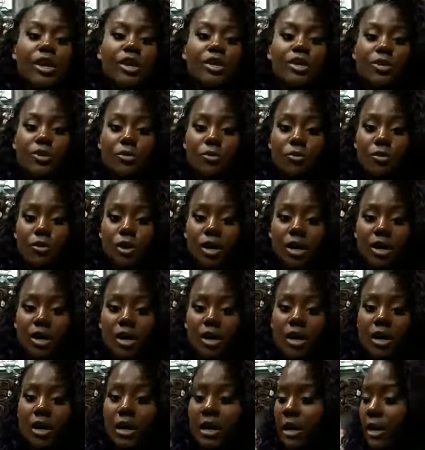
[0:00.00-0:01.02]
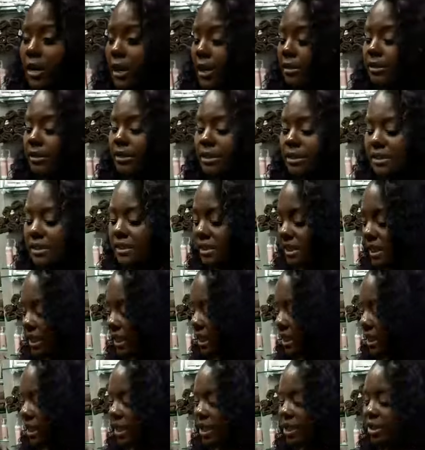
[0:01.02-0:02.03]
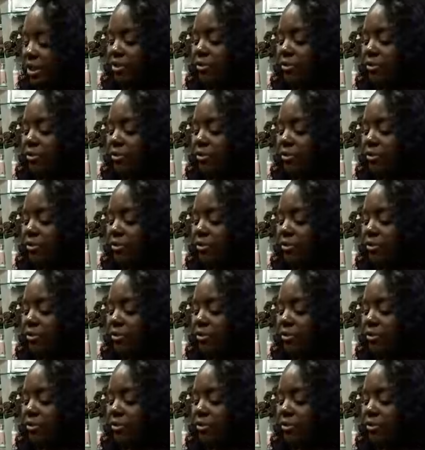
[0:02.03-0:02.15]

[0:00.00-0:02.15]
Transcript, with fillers: your density,